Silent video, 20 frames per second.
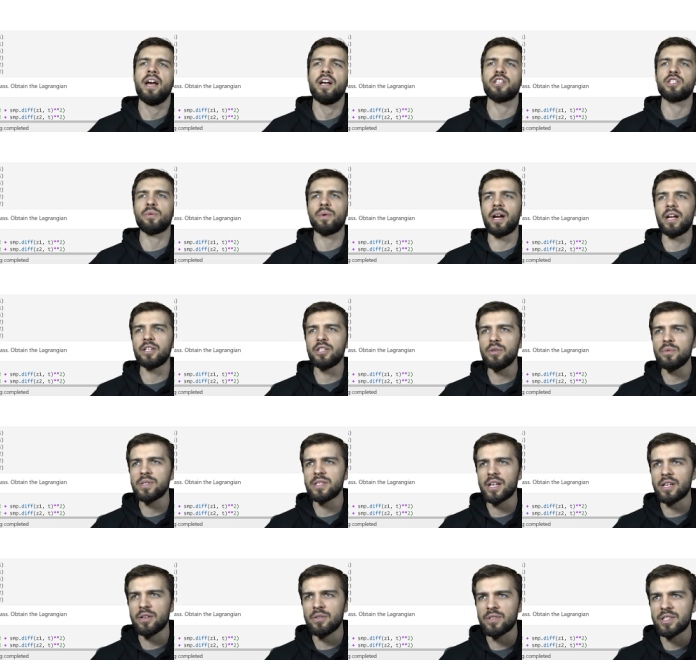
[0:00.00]
And so what I do
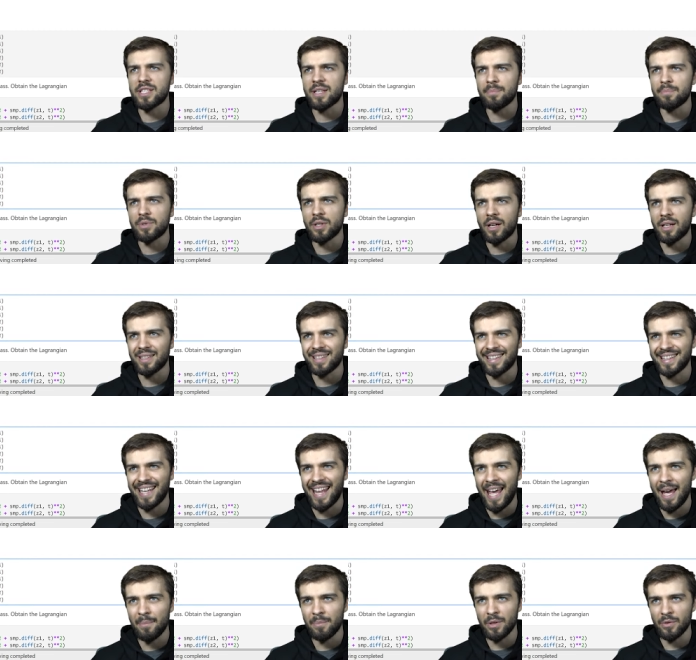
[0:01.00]
is I use
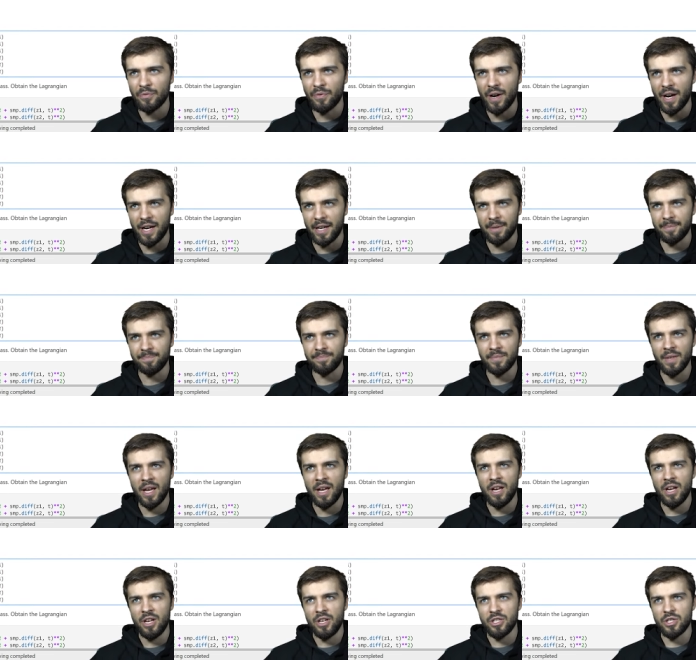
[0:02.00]
simp.lambdafy.
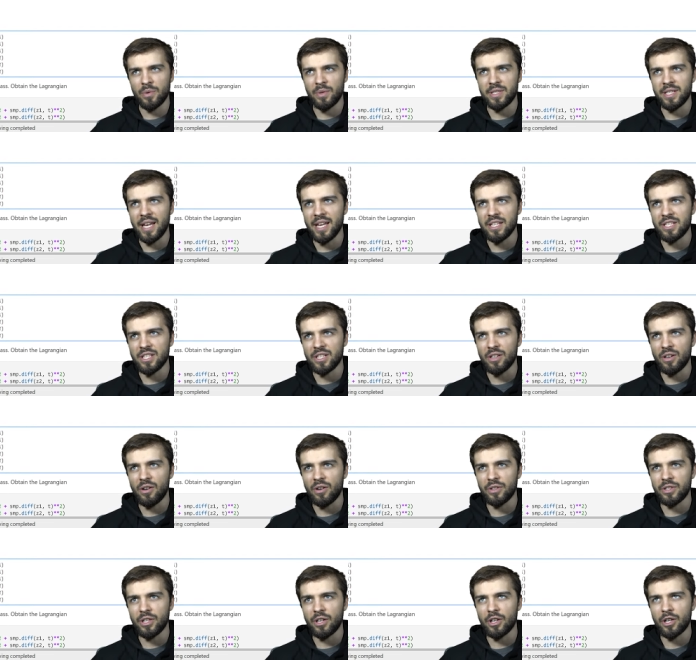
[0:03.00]
So it takes in
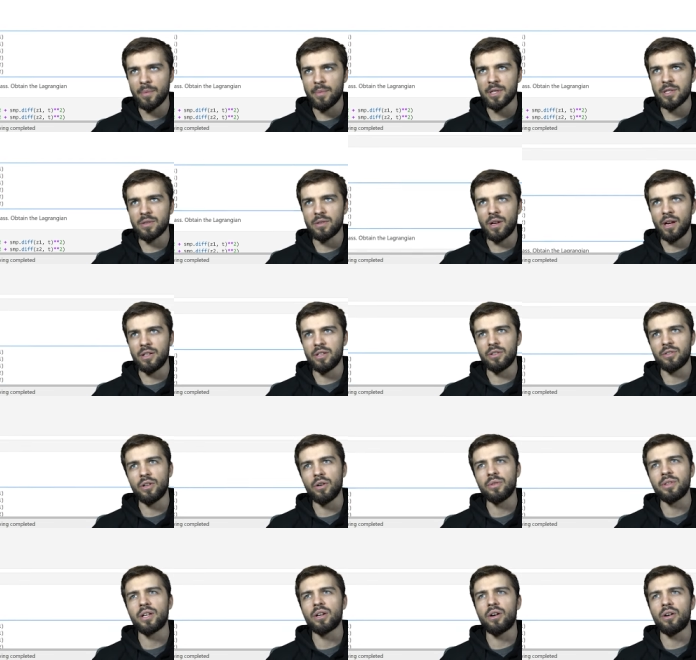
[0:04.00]
all the arguments, and you'll
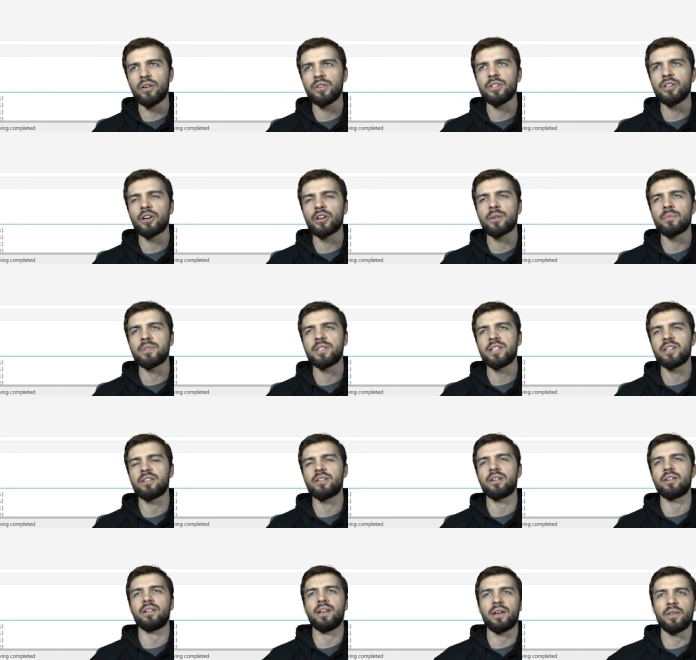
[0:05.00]
note that all the arguments
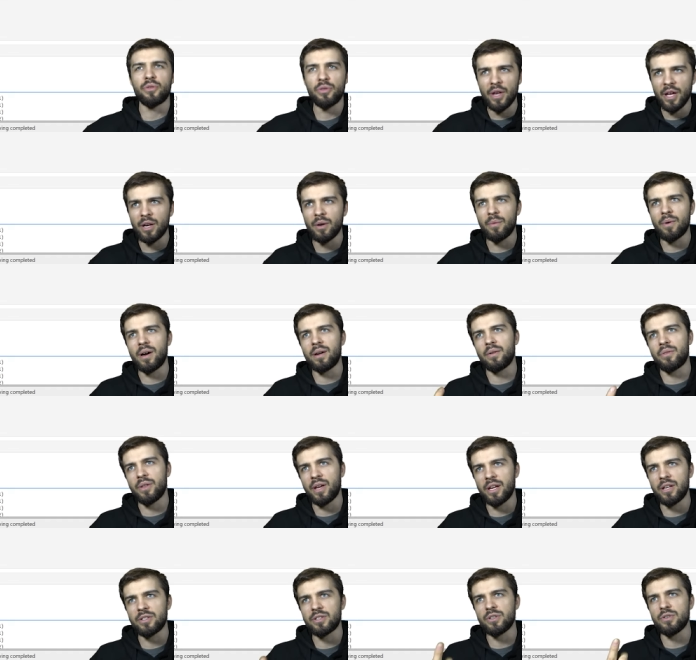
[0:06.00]
here are like theta one,
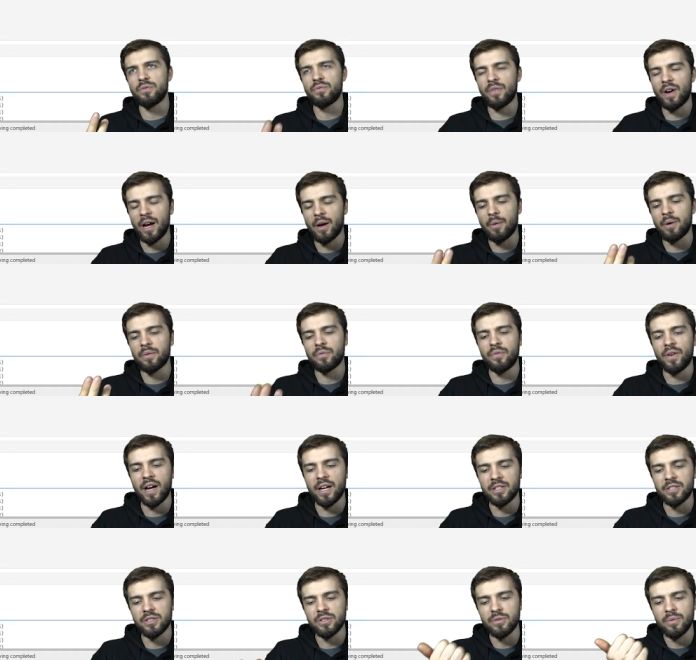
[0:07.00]
theta two, phi one,
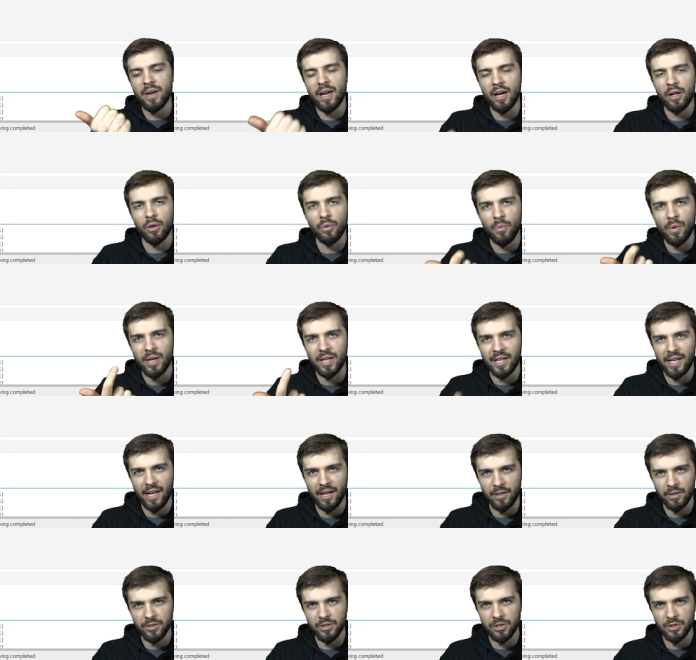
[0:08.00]
phi two, L one, and
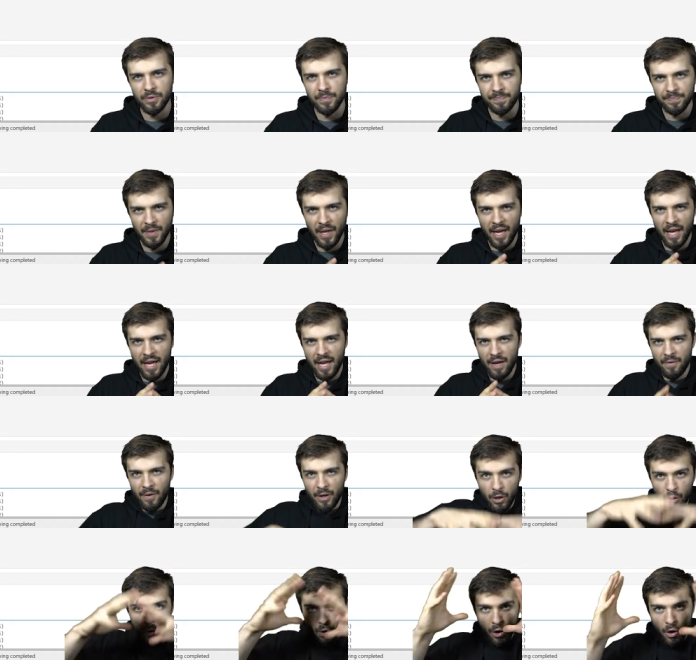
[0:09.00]
L two. If
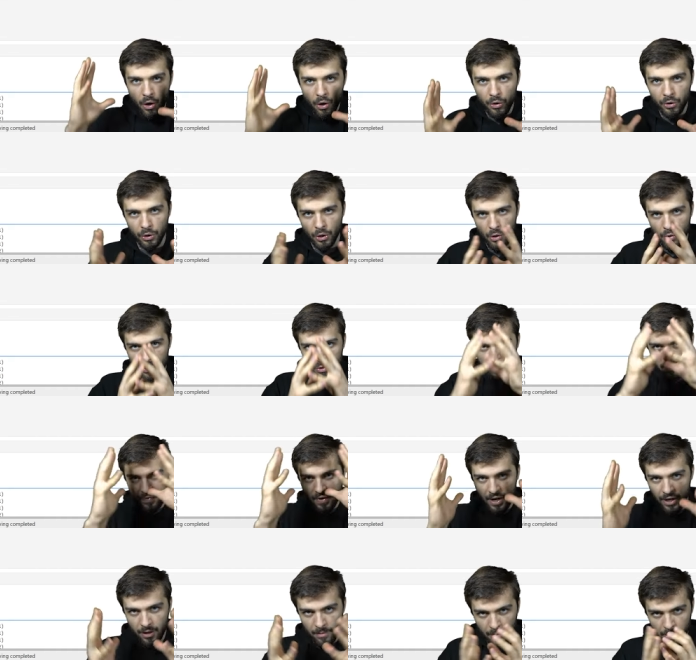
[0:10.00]
I know all those
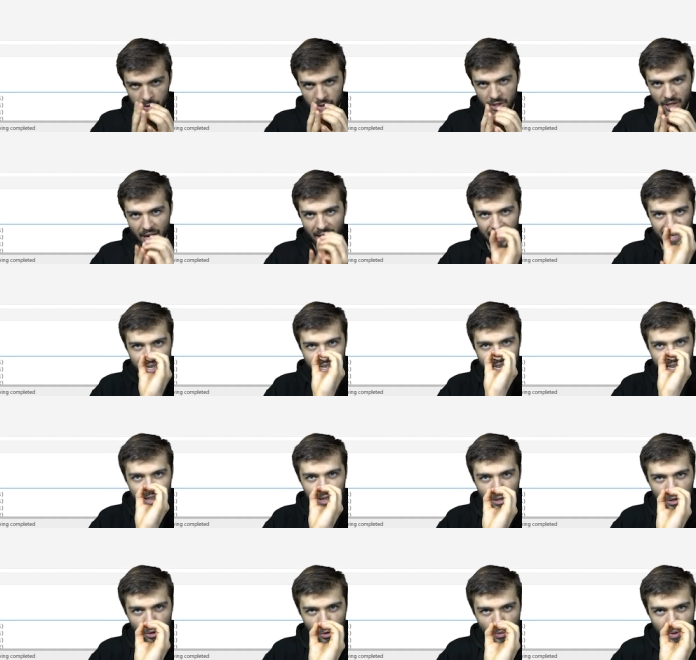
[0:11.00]
variables, I can
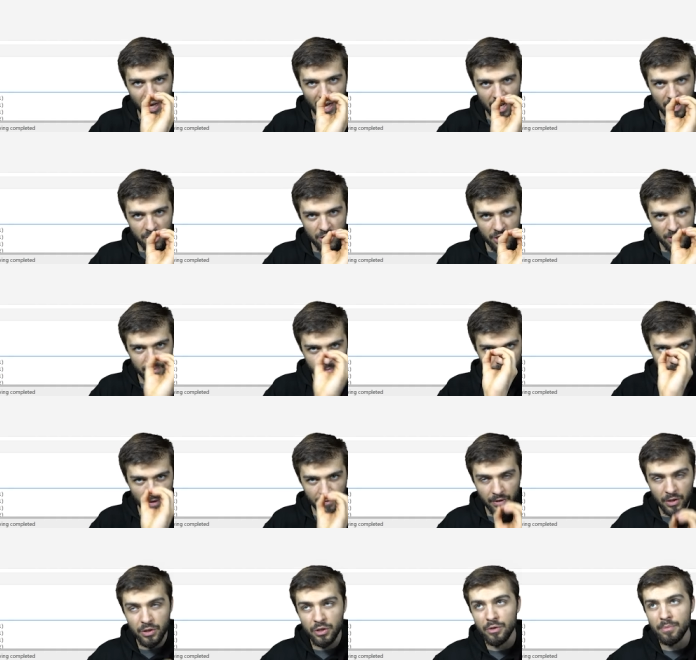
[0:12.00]
get the location
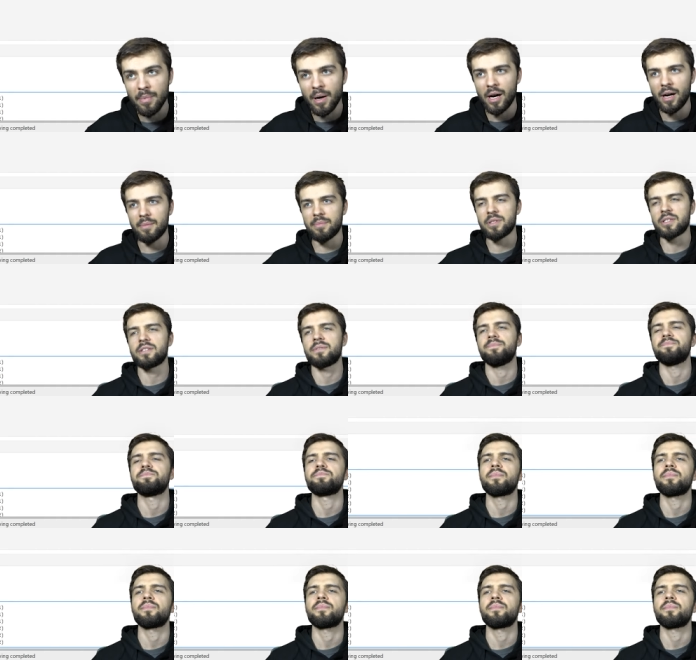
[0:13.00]
of the two bobs.